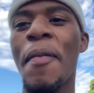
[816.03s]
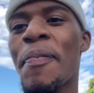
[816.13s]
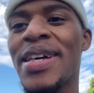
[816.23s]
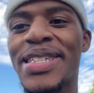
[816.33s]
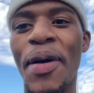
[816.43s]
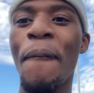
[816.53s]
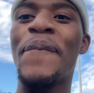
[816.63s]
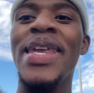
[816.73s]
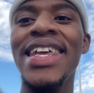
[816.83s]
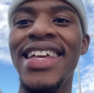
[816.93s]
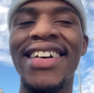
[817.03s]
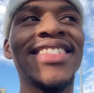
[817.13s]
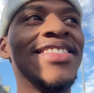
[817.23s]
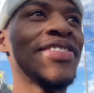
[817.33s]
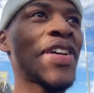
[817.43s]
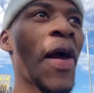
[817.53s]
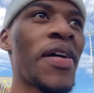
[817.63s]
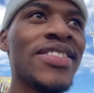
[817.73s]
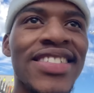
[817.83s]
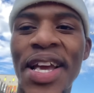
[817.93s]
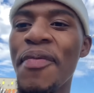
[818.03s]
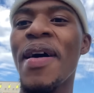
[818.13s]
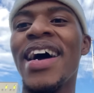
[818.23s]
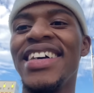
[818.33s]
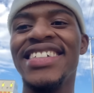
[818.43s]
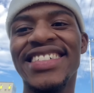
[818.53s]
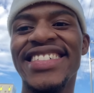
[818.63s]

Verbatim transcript: Pastor B, okay, bye.